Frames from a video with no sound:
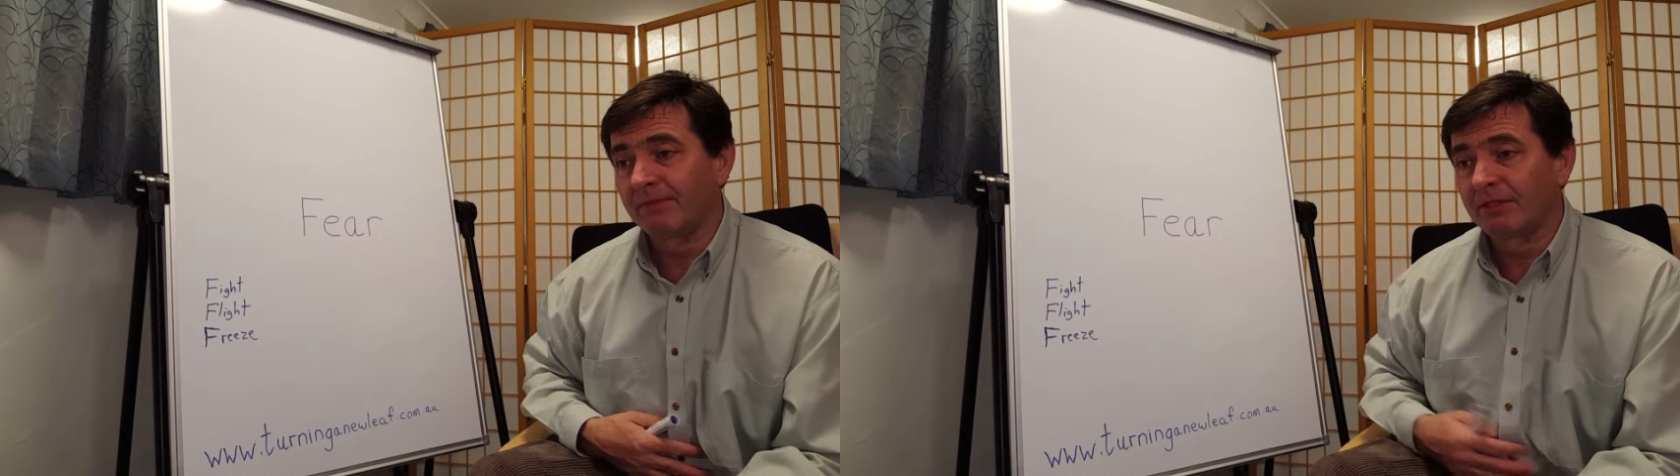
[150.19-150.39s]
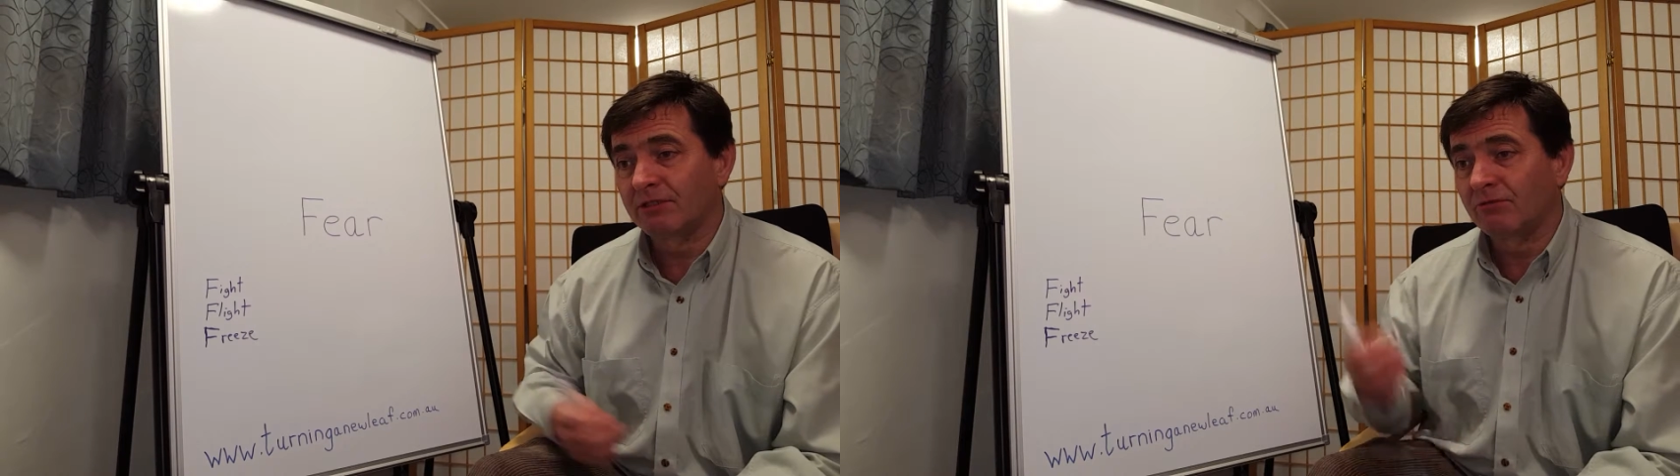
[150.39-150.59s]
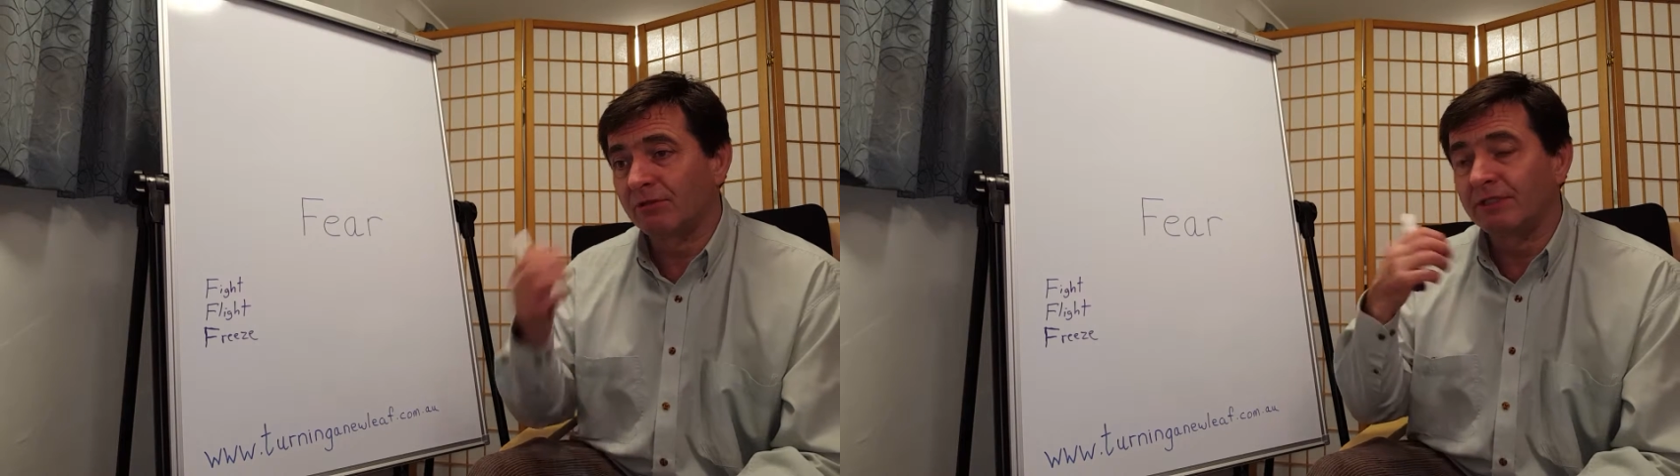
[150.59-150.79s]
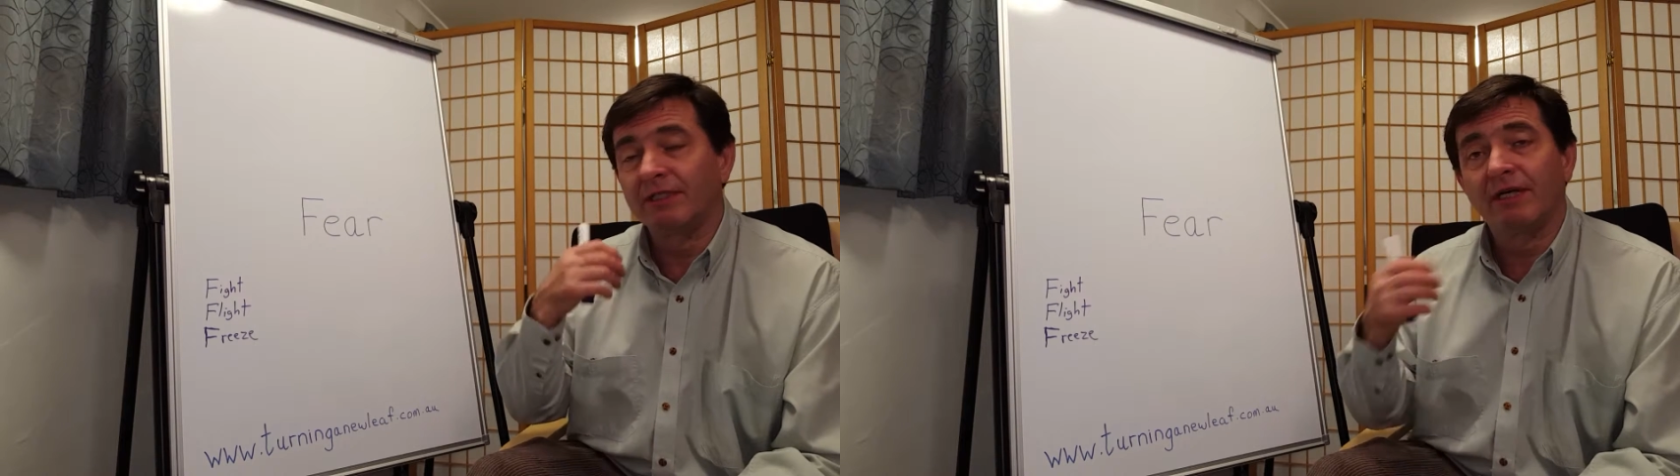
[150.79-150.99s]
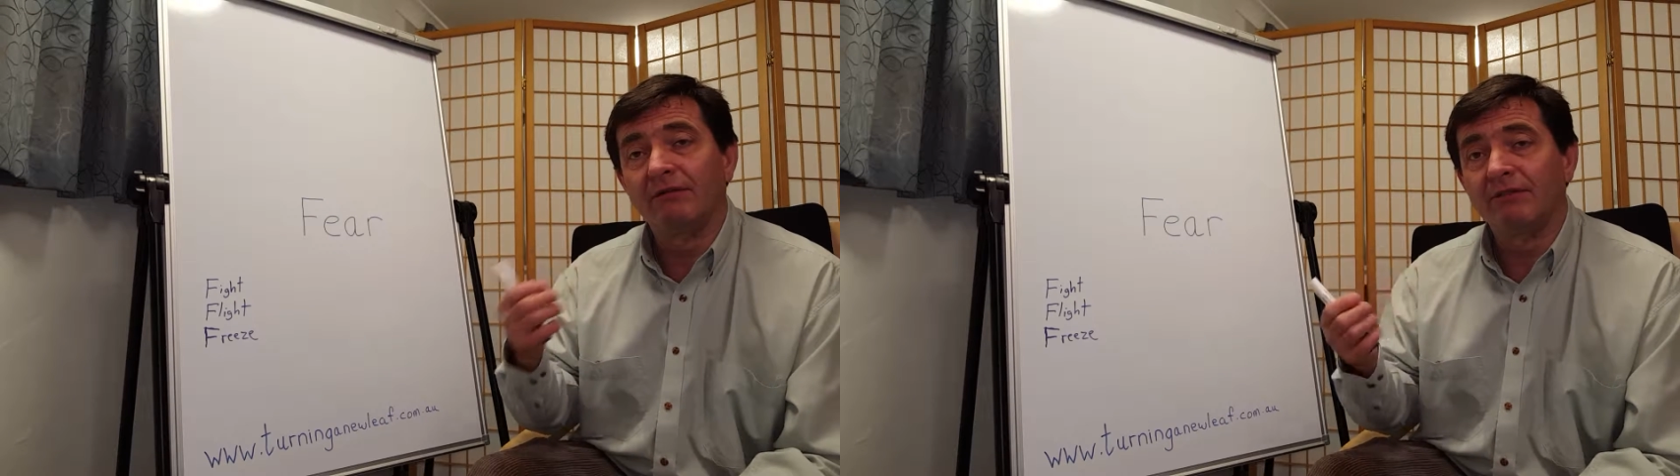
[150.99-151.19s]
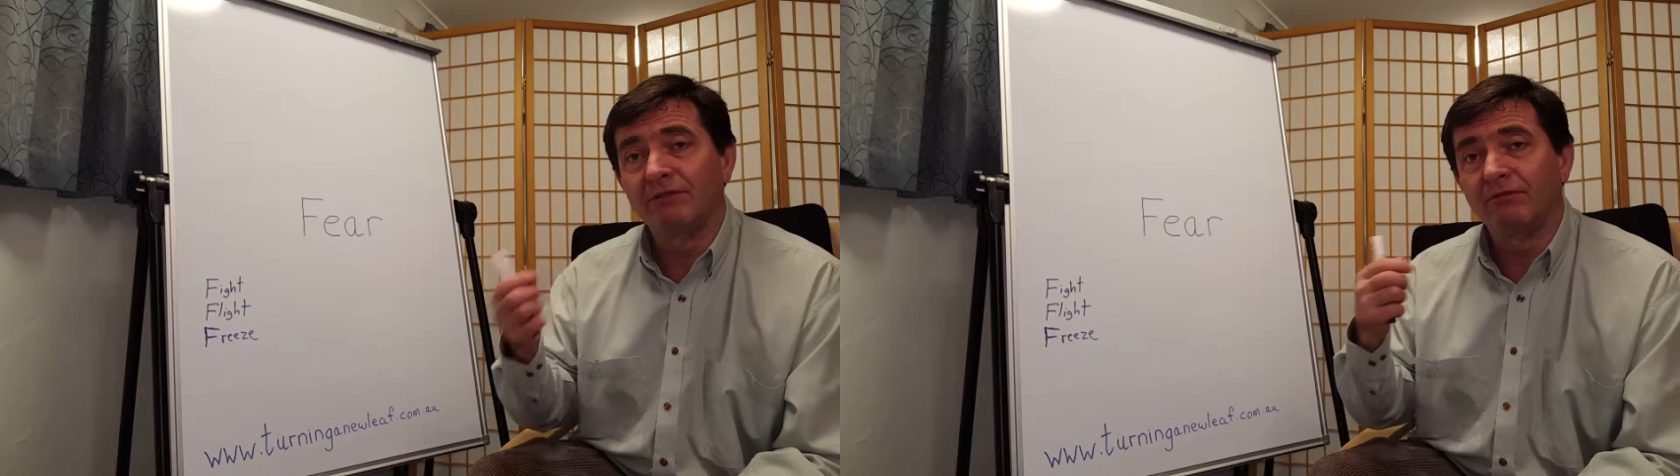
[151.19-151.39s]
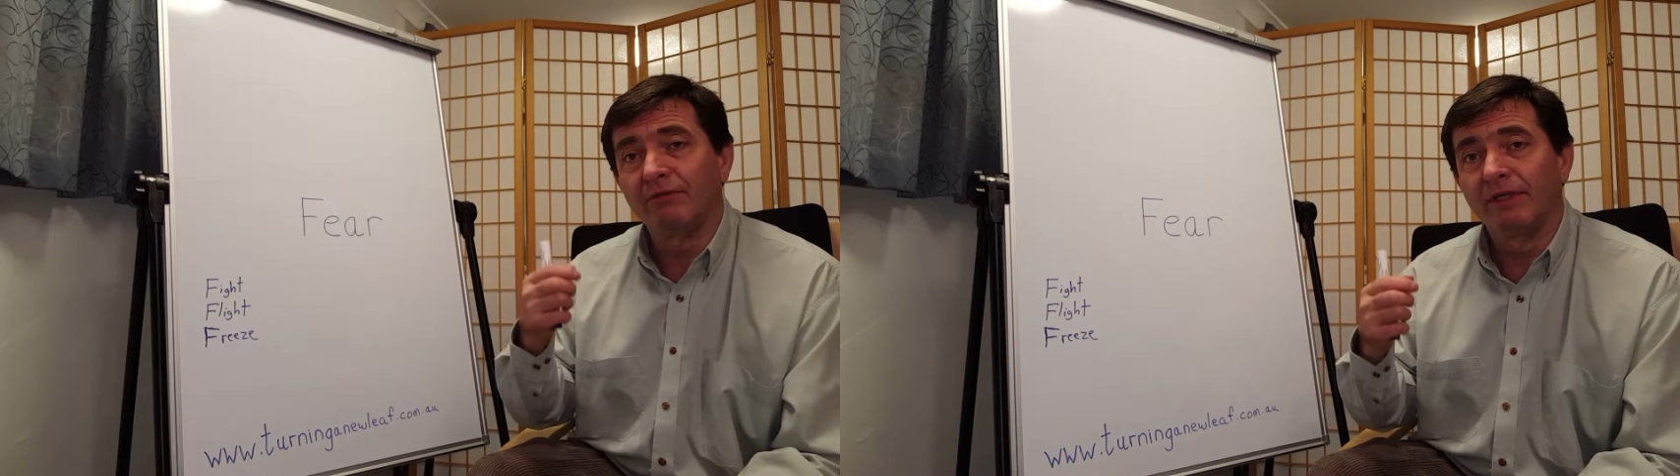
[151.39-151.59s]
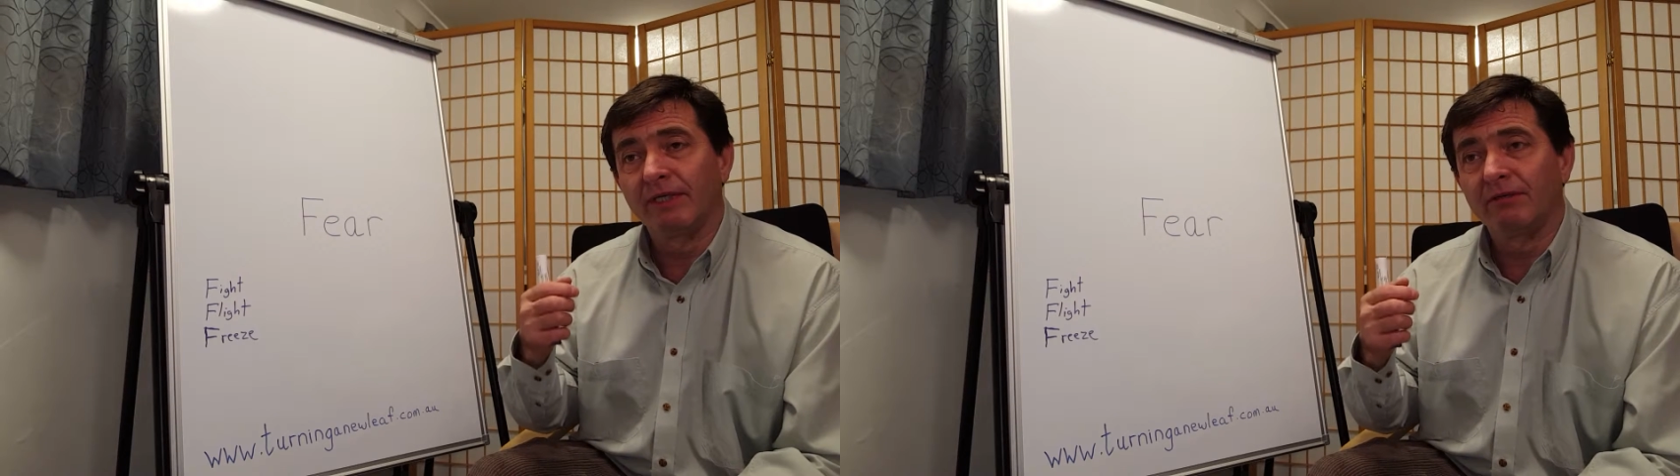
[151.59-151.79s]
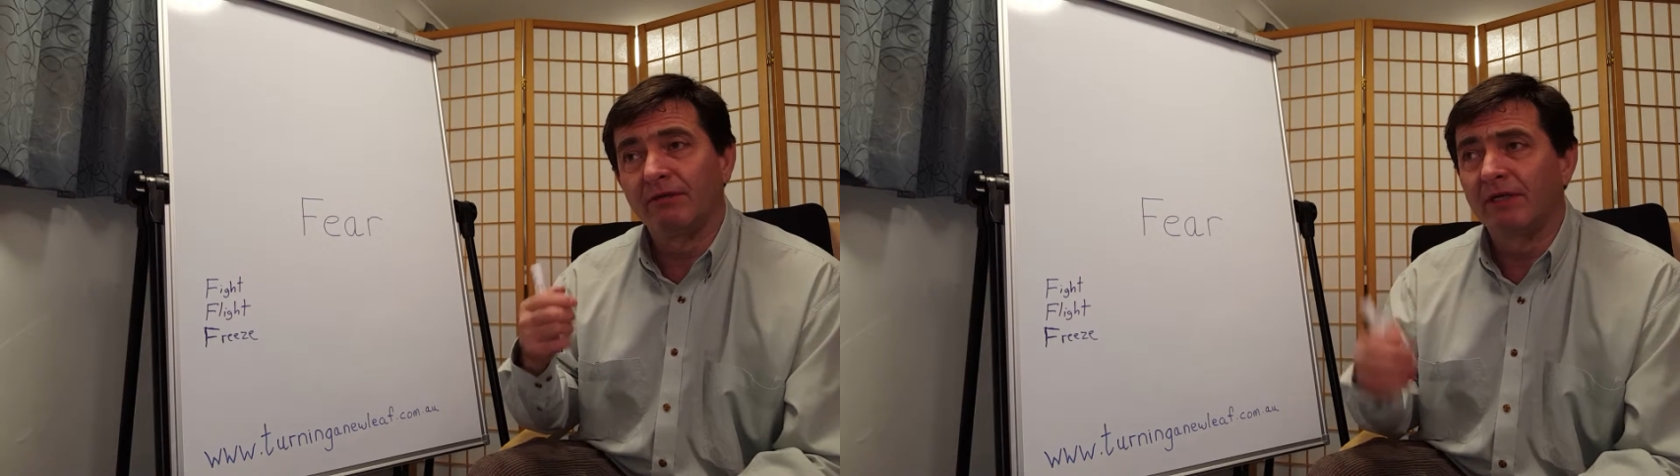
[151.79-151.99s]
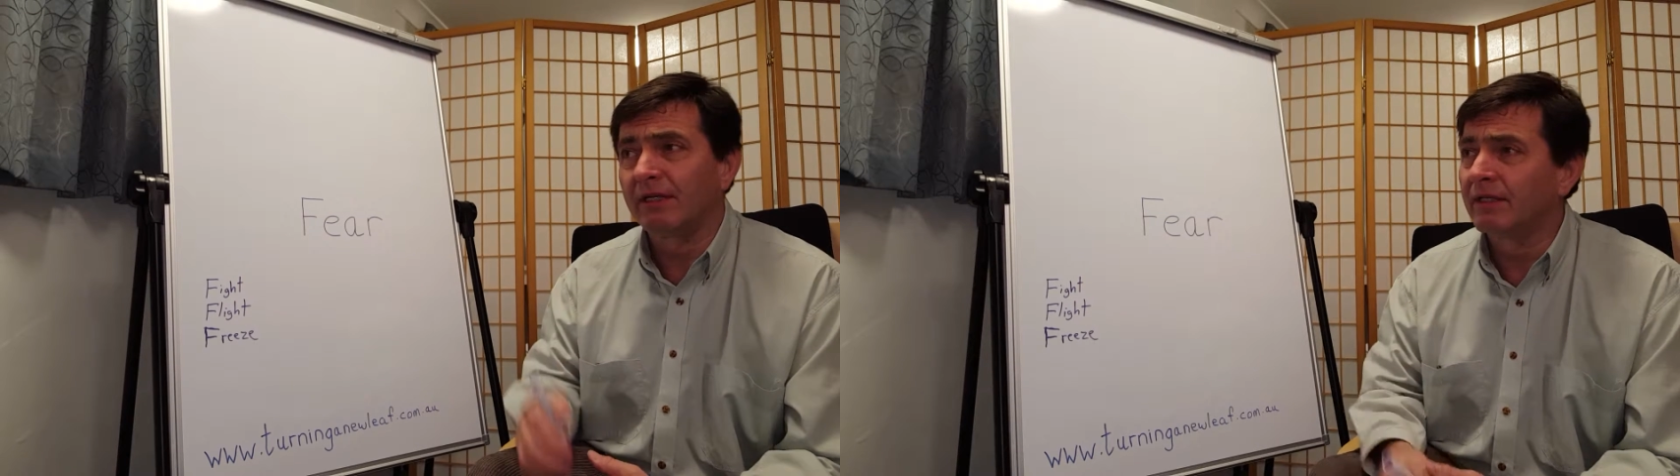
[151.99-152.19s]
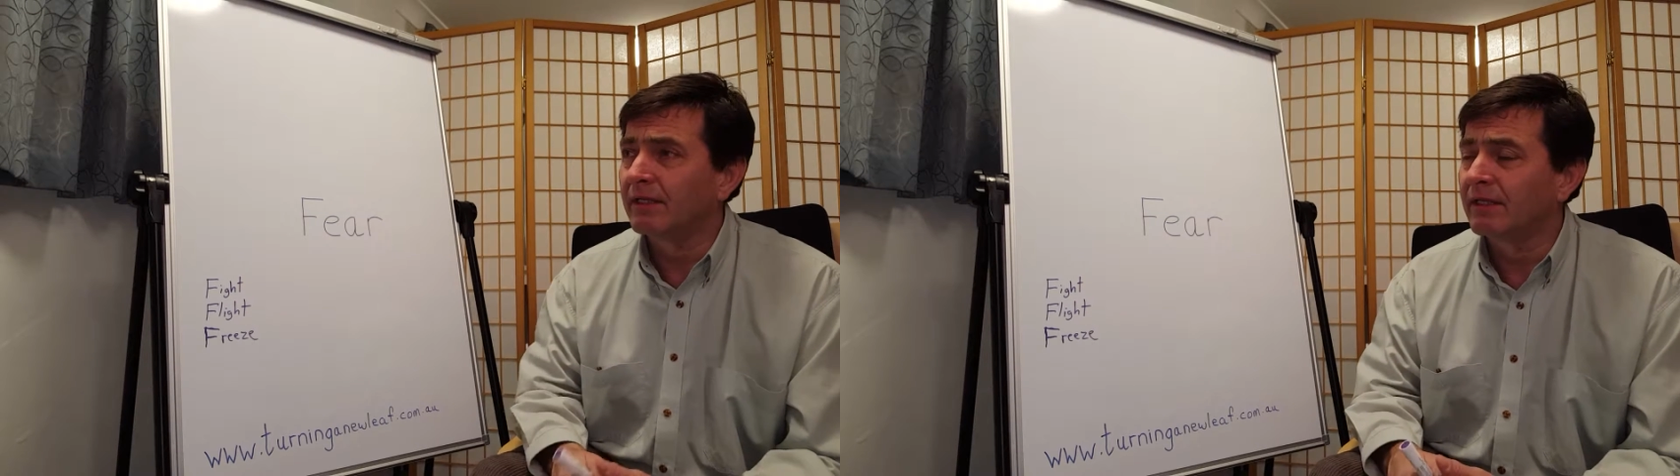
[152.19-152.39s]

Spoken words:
squash it down in some way, like